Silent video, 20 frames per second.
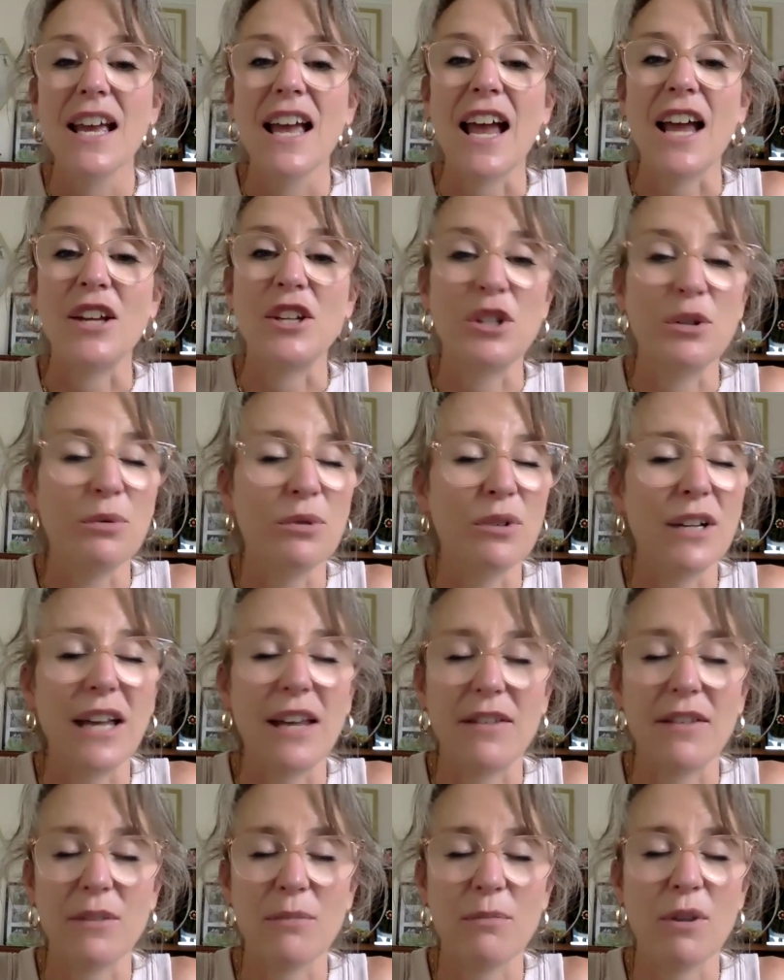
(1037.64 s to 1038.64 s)
and you will
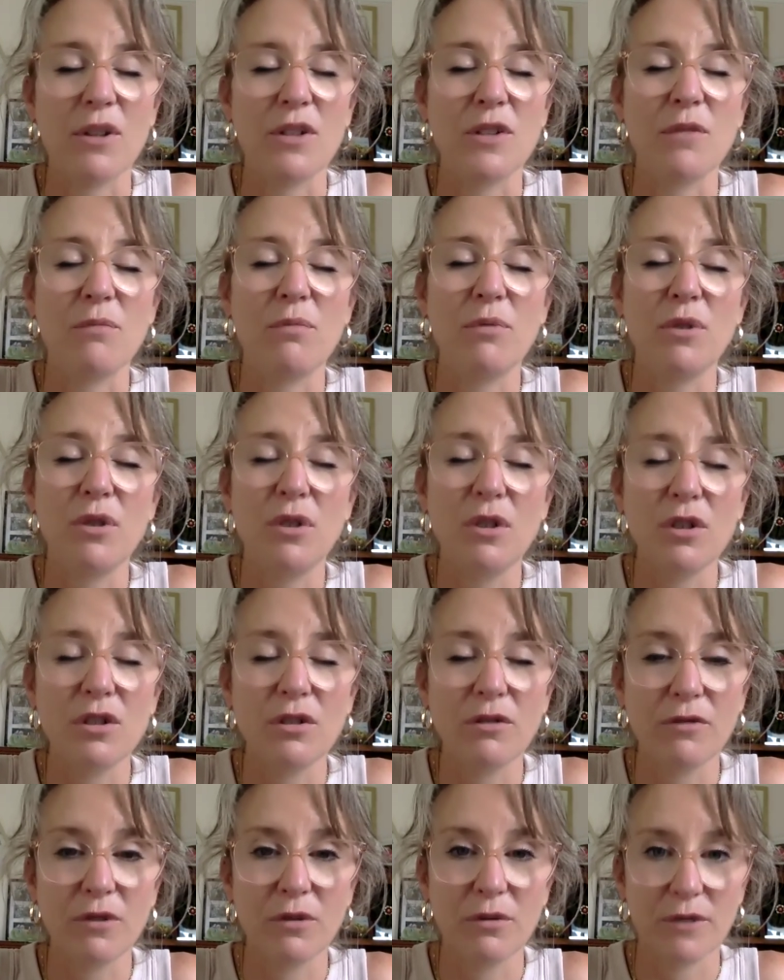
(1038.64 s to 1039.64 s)
get the most
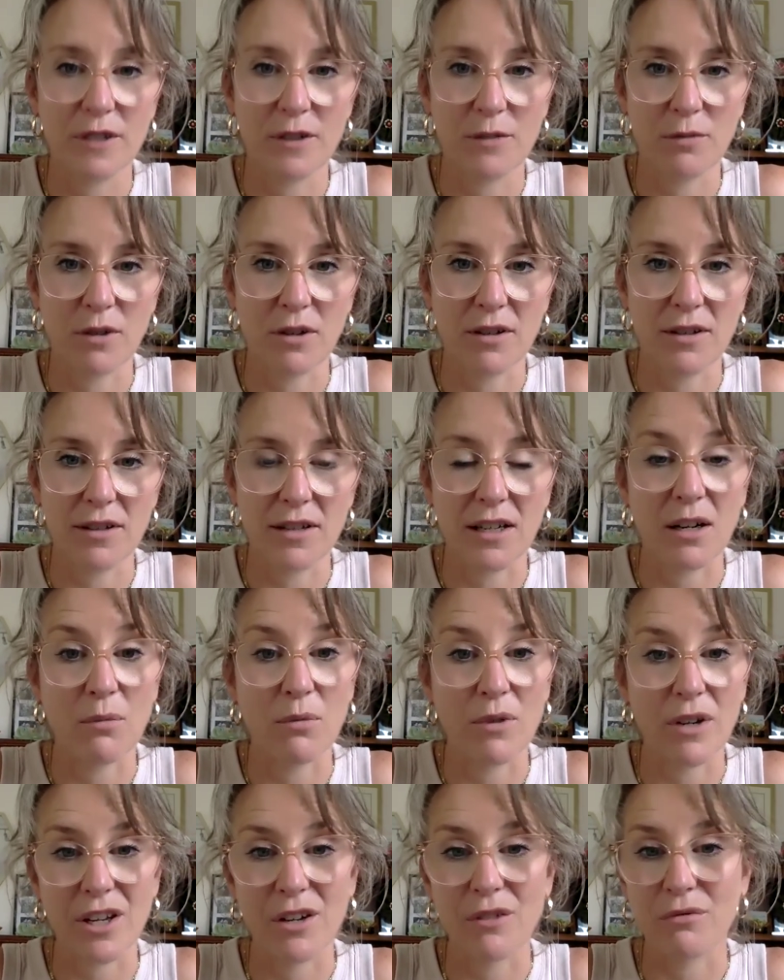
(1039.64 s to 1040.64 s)
beautiful response. And I
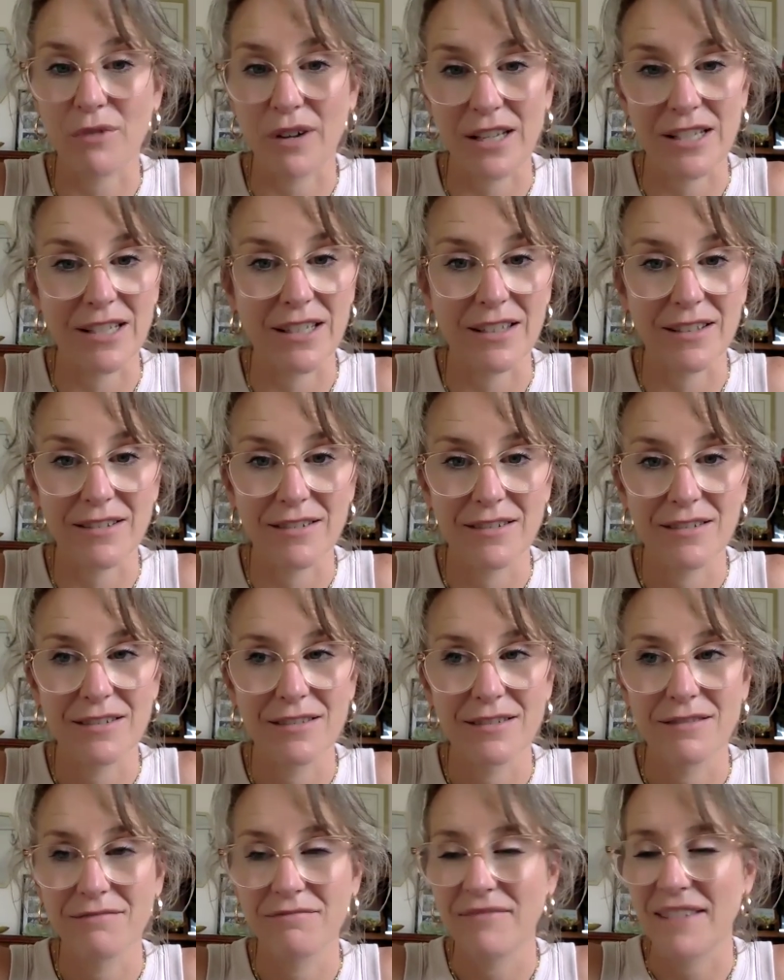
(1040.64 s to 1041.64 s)
want you to read it
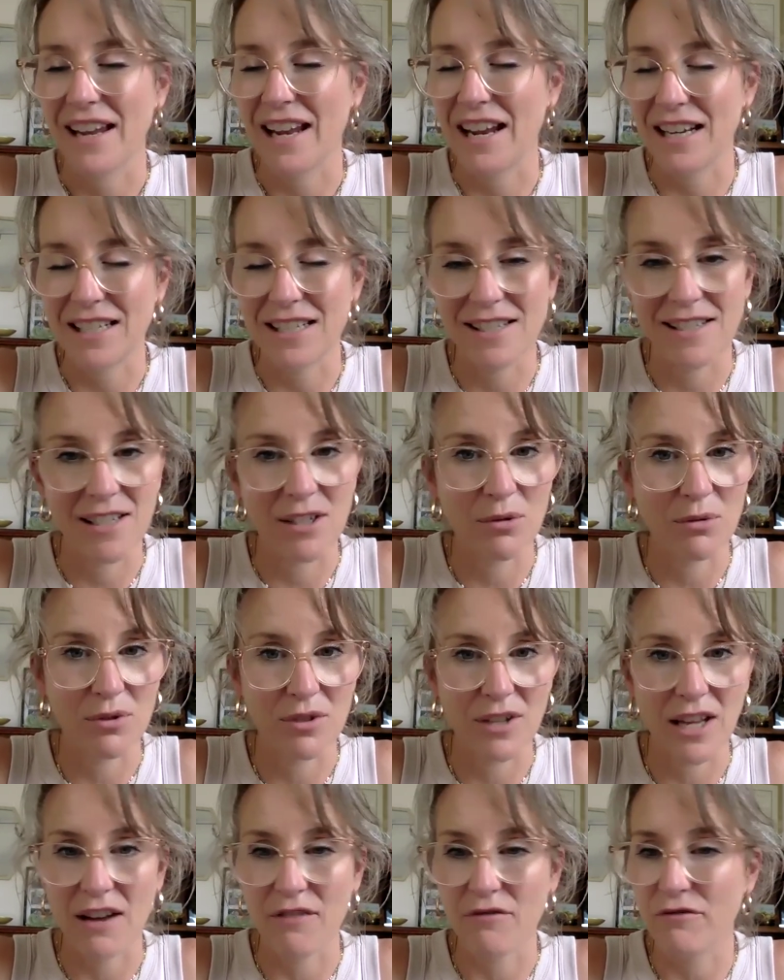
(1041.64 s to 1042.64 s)

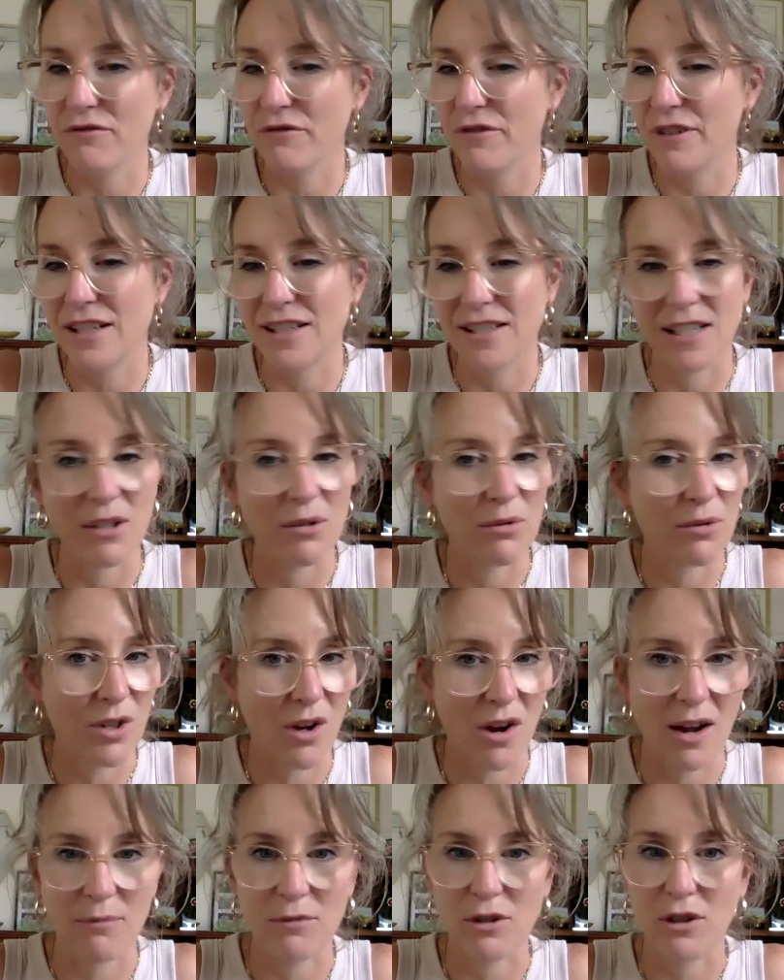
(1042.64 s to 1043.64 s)
every single
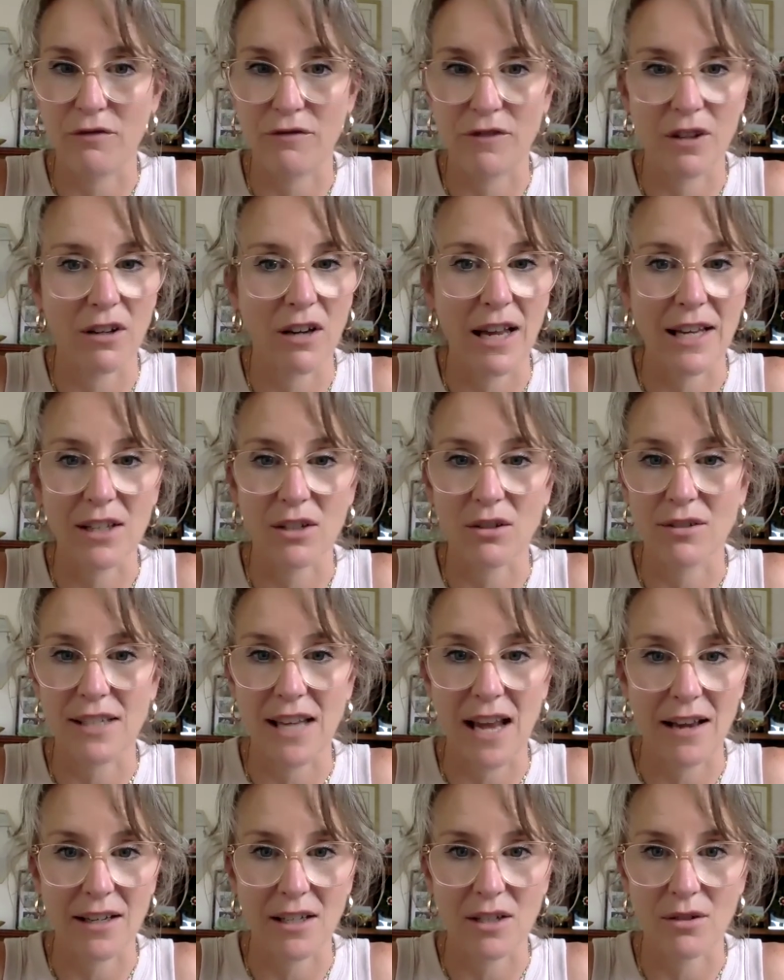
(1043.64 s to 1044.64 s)
time you feel like you're
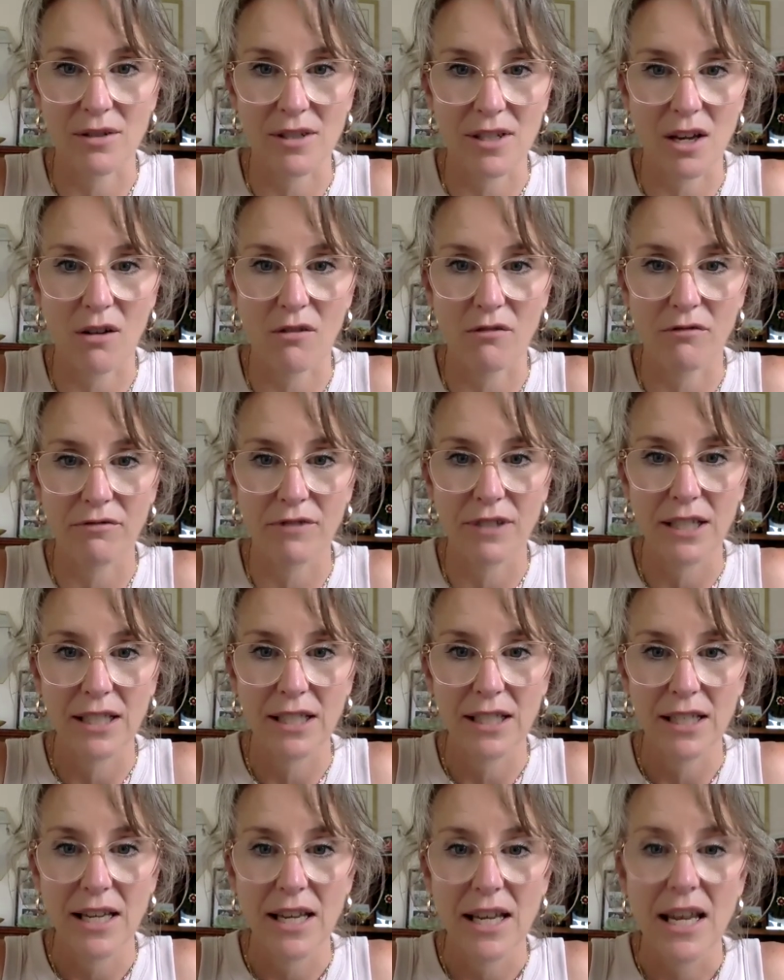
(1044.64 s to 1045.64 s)
doubting yourself.
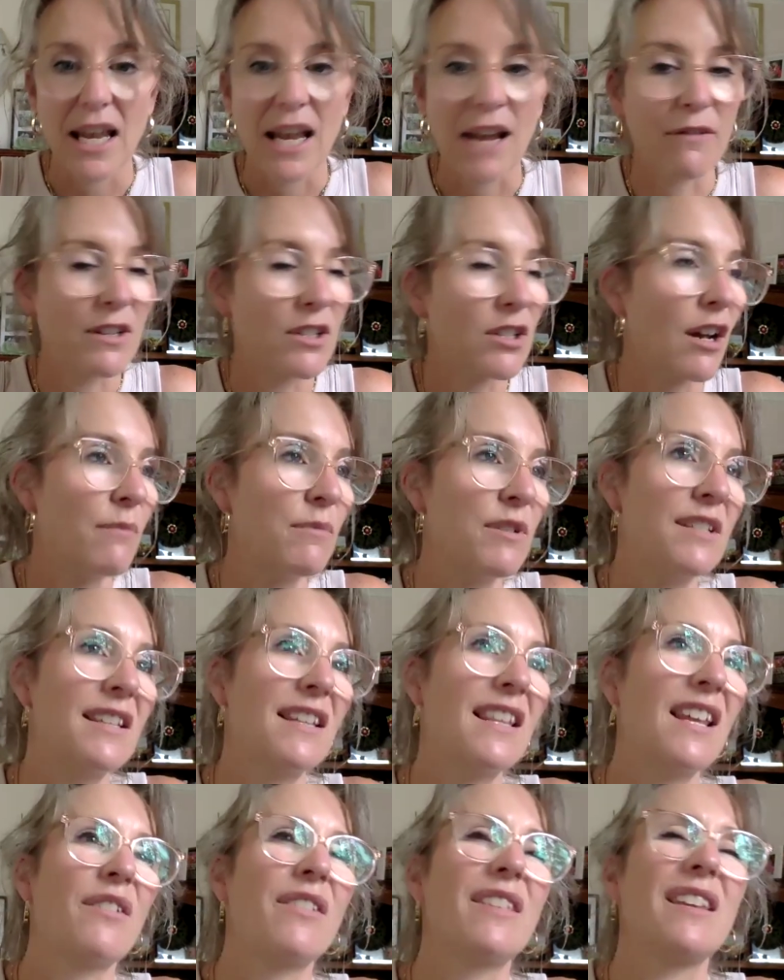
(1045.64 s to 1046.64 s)
Every time you sit
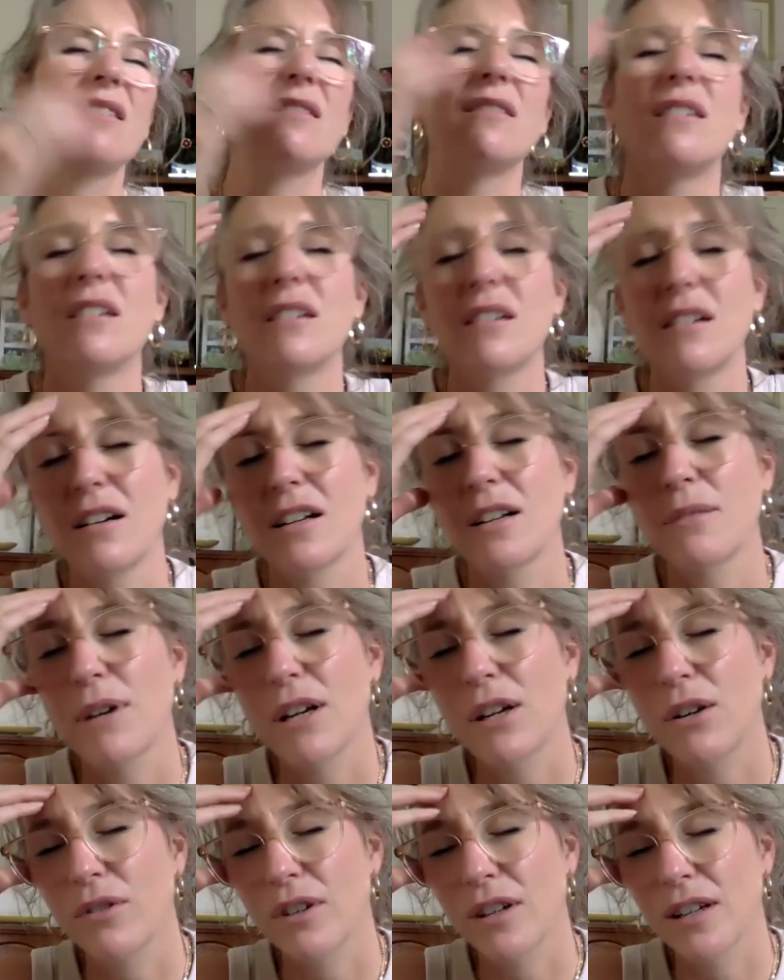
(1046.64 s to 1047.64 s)
there and think, oh God, am I
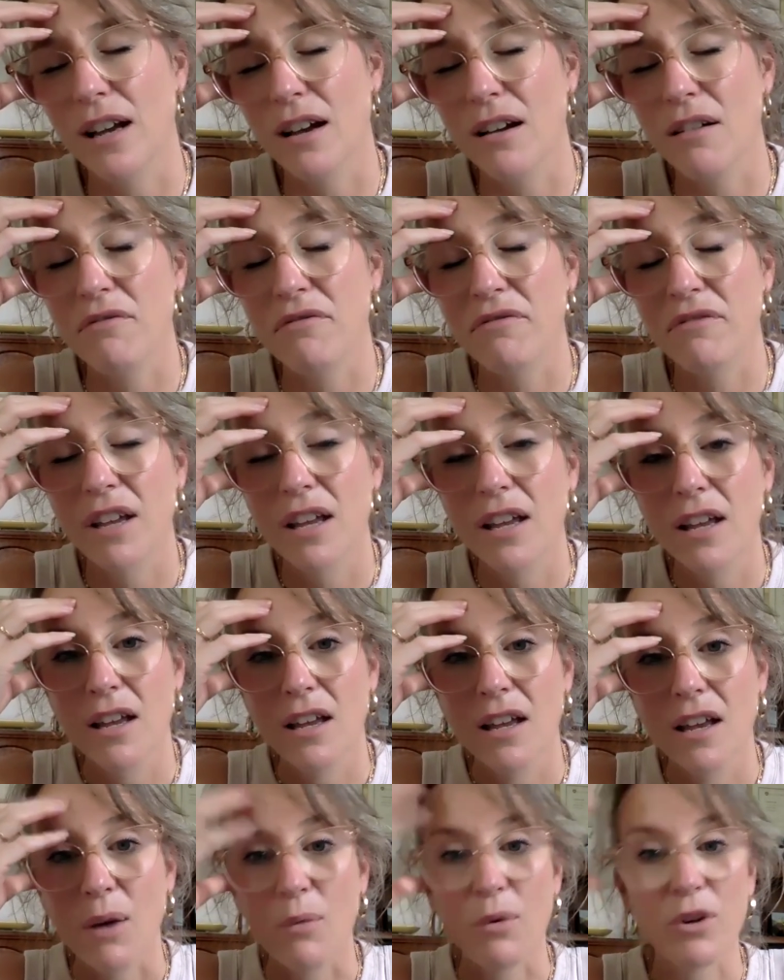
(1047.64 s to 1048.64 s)
good enough?
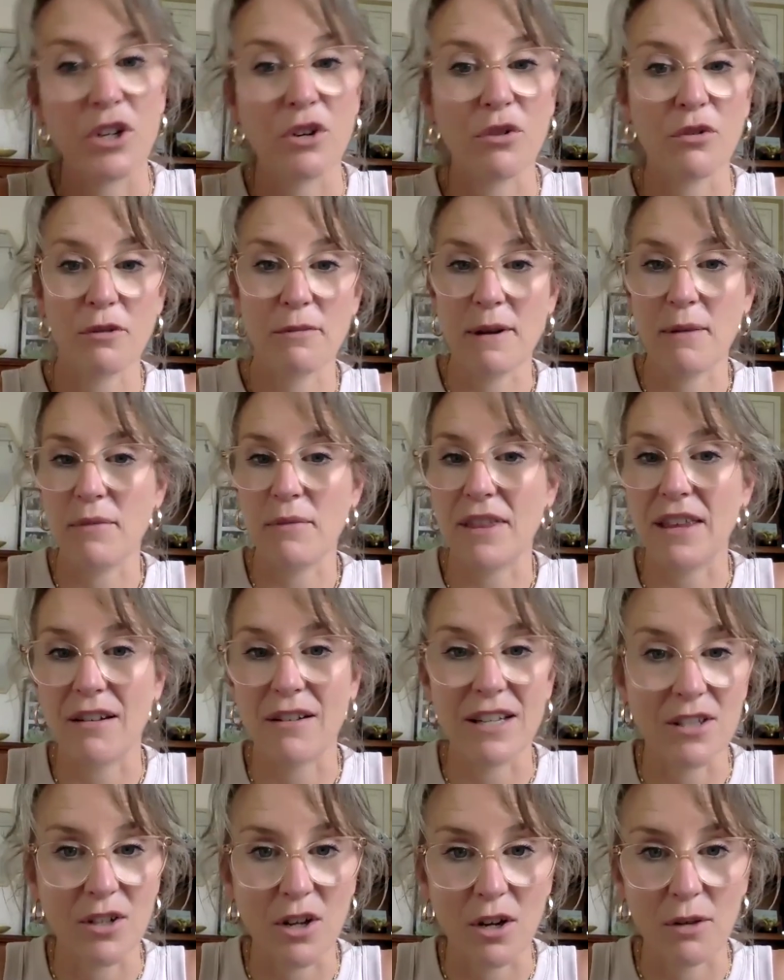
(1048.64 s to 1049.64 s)
I want you to remember there
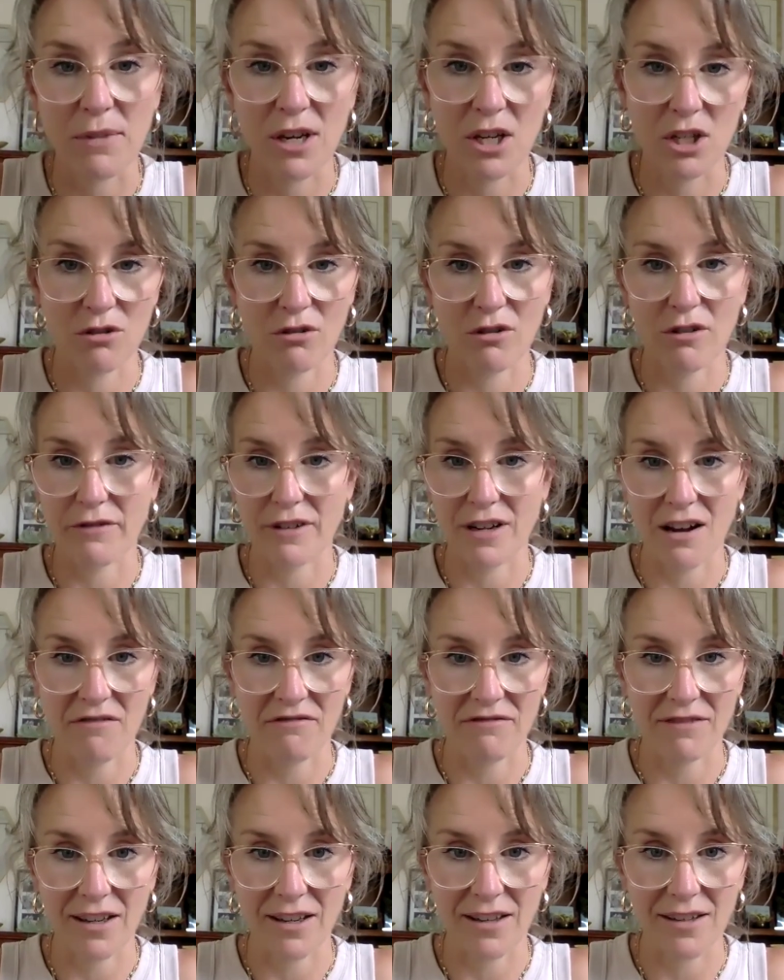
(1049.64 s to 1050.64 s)
is no measure of
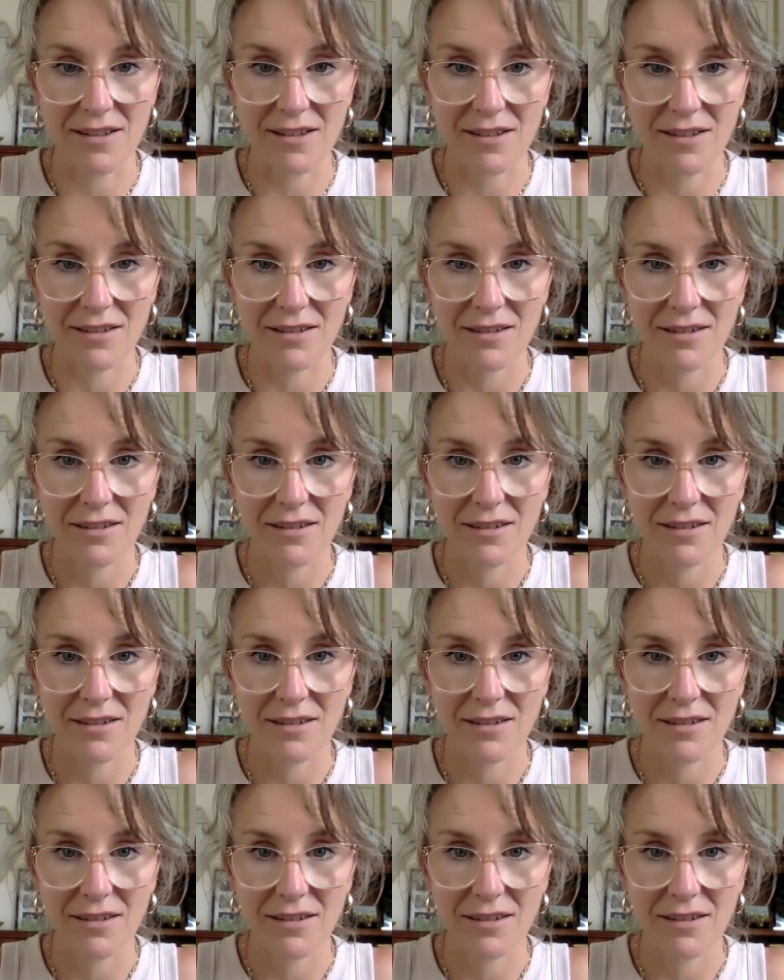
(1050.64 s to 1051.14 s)
enoughness.